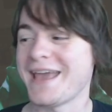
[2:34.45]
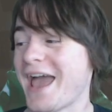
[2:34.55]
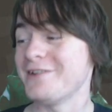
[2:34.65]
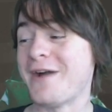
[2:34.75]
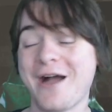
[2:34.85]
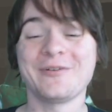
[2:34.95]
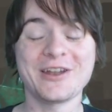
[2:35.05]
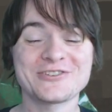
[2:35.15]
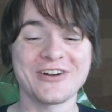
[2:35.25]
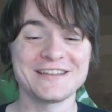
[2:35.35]
Anyway, I'm
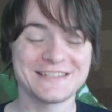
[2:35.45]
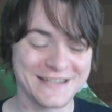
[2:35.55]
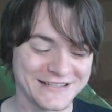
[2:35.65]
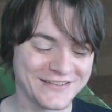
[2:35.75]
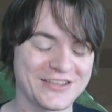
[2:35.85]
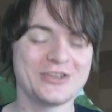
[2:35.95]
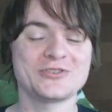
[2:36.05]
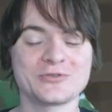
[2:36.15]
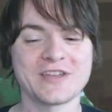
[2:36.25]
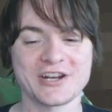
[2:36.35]
going to try and stick to the
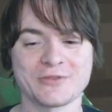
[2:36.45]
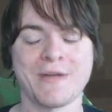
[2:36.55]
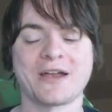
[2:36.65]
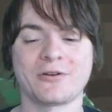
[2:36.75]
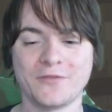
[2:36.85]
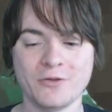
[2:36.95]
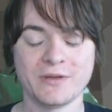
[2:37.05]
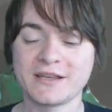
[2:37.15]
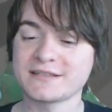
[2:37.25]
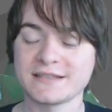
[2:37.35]
usual texture pack review,
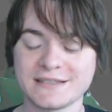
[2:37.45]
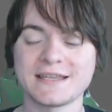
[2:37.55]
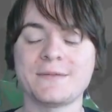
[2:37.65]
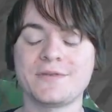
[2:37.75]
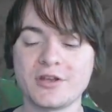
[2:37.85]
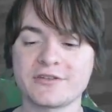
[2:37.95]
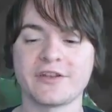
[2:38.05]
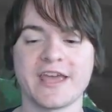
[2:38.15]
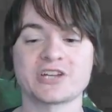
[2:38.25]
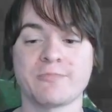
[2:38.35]
because this is a beauty of a
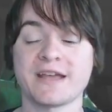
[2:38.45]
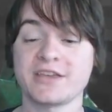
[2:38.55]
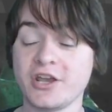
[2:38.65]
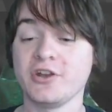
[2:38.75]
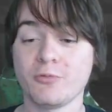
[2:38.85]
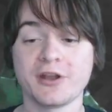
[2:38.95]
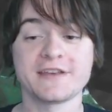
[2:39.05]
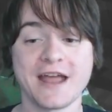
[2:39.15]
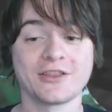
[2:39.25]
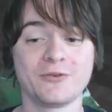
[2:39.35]
texture pack you're going to want
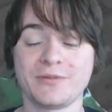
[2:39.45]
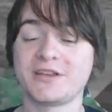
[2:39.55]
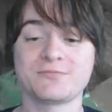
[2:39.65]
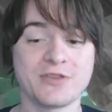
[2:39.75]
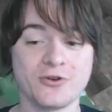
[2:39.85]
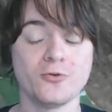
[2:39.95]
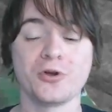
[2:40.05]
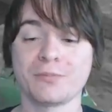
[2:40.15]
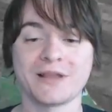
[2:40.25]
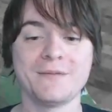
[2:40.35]
to download, because we all
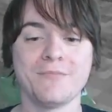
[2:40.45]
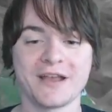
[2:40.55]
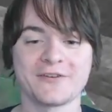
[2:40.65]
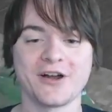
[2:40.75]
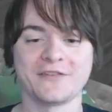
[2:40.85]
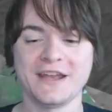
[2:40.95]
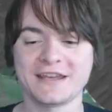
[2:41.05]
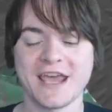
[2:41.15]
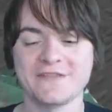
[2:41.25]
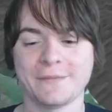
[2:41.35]
want to play Minecraft in
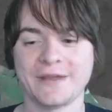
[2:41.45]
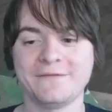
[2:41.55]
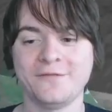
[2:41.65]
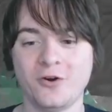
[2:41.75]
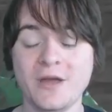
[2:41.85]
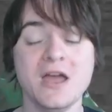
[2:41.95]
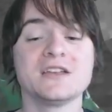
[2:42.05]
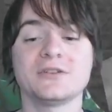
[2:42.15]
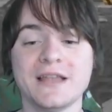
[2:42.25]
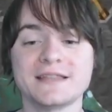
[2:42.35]
cave update form.
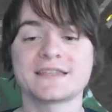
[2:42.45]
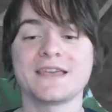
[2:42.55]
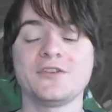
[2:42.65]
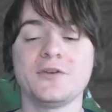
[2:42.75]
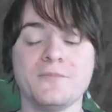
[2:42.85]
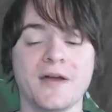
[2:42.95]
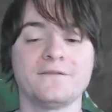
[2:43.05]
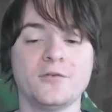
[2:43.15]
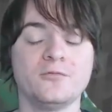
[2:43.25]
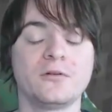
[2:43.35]
So let's give you my
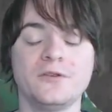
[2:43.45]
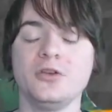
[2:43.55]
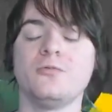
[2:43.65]
full review.